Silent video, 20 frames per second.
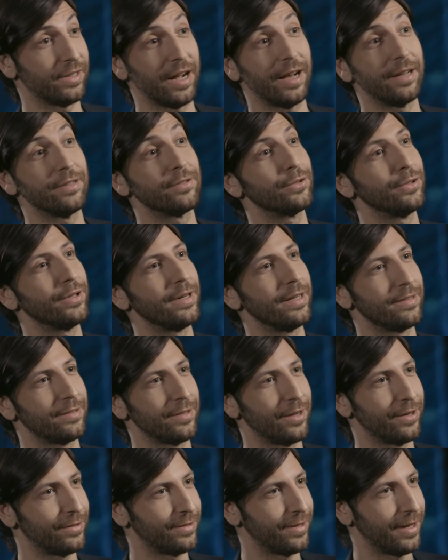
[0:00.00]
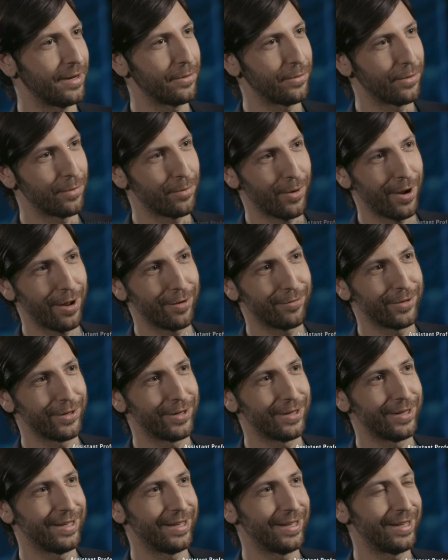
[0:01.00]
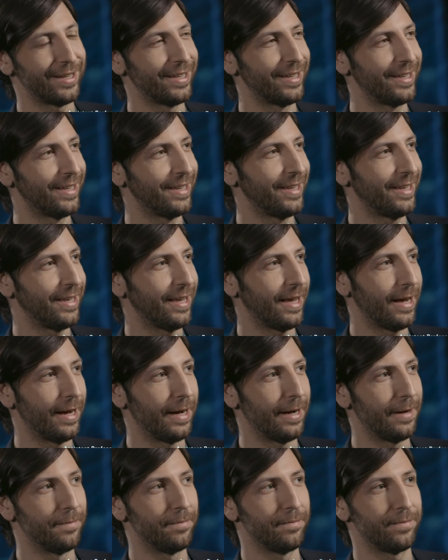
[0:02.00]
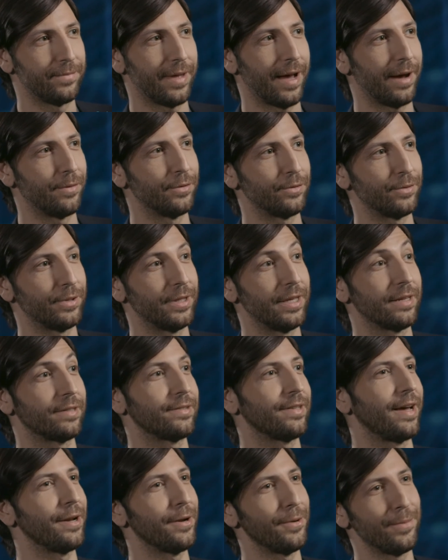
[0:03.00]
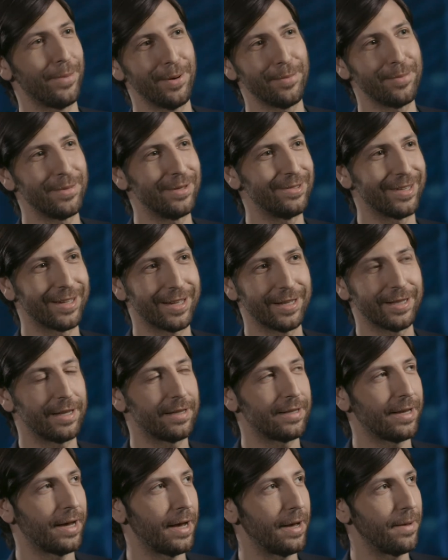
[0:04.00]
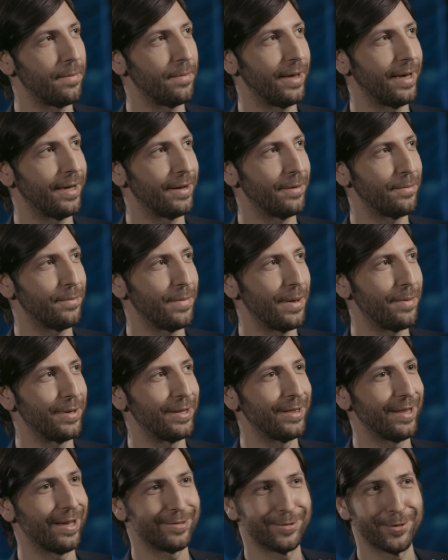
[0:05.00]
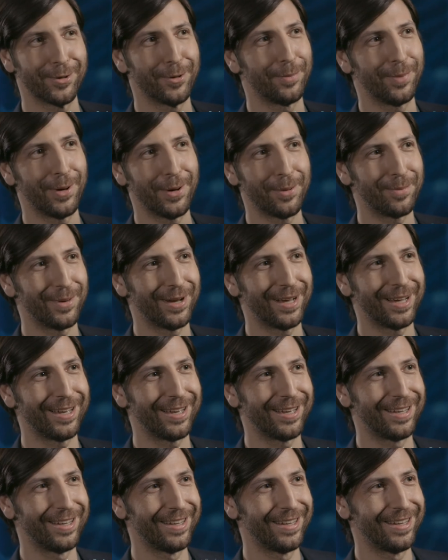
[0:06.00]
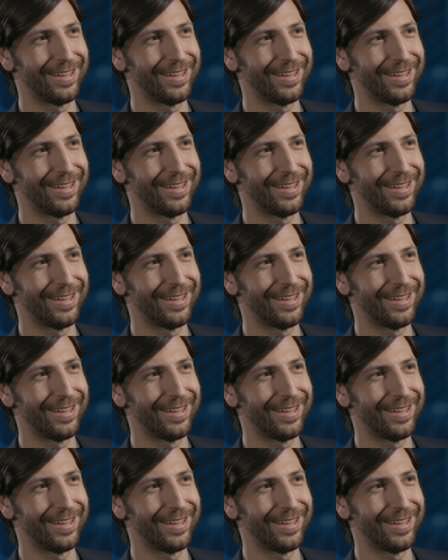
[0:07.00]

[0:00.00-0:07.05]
I was in high school, I started studying with Branford, and um, I was really excited about music at that time, and maybe less so about my